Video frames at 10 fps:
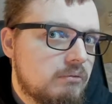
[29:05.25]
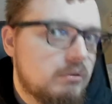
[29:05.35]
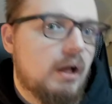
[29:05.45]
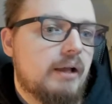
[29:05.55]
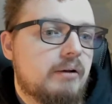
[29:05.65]

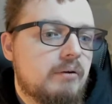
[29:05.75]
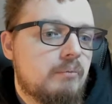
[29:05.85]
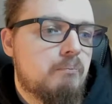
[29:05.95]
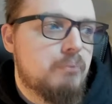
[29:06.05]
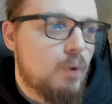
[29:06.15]
Like
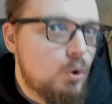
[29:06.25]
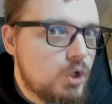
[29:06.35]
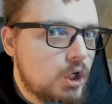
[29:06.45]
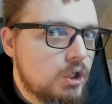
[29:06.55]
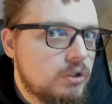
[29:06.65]

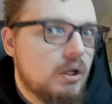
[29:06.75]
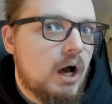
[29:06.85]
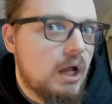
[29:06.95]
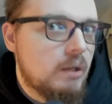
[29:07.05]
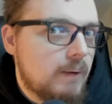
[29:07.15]
broken,
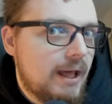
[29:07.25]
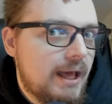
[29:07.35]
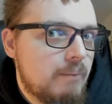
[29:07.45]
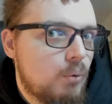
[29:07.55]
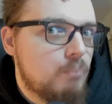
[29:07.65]

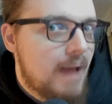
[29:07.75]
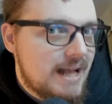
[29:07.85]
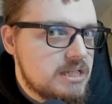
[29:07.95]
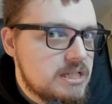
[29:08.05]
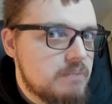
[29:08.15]
unplayable
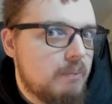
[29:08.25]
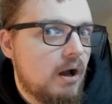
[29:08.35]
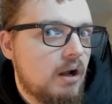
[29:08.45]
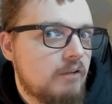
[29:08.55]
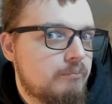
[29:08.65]
mess,
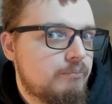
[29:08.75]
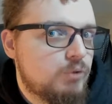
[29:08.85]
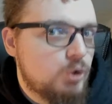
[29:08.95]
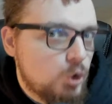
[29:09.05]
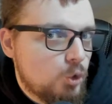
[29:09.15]
pile of
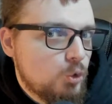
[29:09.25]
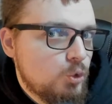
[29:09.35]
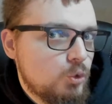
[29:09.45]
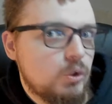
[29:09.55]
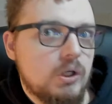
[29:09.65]
doo-doo.
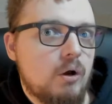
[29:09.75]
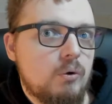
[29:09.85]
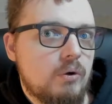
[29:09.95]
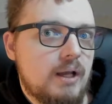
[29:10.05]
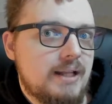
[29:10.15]
You know,
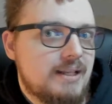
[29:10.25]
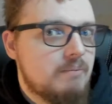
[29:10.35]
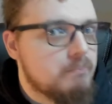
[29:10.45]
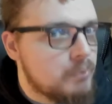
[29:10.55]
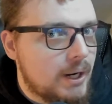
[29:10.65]
it
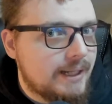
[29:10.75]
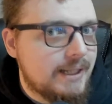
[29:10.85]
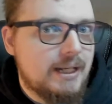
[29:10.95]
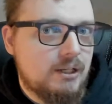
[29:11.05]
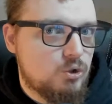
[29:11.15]
didn't break, it
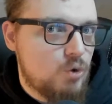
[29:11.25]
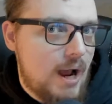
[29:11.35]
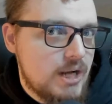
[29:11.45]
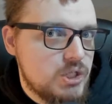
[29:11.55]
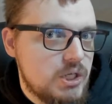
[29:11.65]
didn't
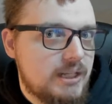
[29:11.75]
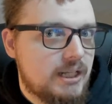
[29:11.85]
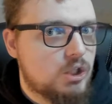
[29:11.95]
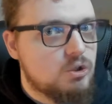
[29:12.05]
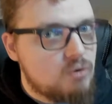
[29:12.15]
crash, it
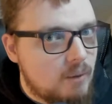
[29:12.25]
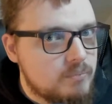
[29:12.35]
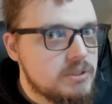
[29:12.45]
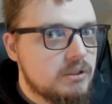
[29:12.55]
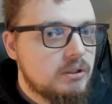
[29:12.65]
didn't
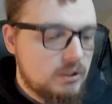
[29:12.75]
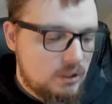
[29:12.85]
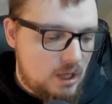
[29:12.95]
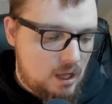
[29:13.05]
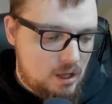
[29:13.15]
corrupt.
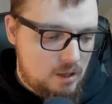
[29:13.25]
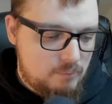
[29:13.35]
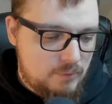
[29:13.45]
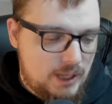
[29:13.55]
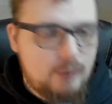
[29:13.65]

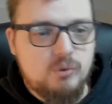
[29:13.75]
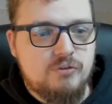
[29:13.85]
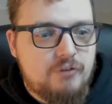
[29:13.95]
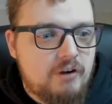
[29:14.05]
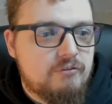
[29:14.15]
It was
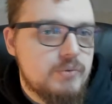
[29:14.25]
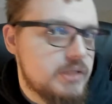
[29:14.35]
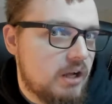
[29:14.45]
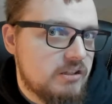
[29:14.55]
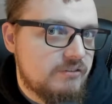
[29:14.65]
fun from
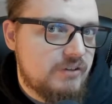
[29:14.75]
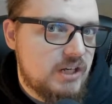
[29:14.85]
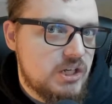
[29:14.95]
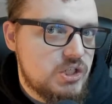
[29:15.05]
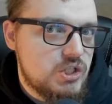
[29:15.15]
start to
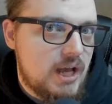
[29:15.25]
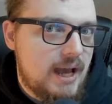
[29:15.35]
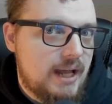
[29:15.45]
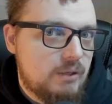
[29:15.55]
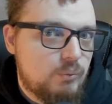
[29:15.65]
finish,
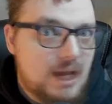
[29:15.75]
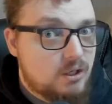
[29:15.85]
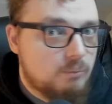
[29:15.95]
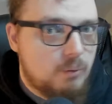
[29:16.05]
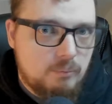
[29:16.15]
and we had
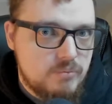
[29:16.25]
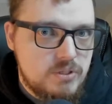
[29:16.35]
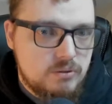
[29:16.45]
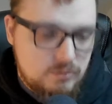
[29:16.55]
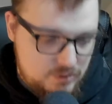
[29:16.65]
no problems.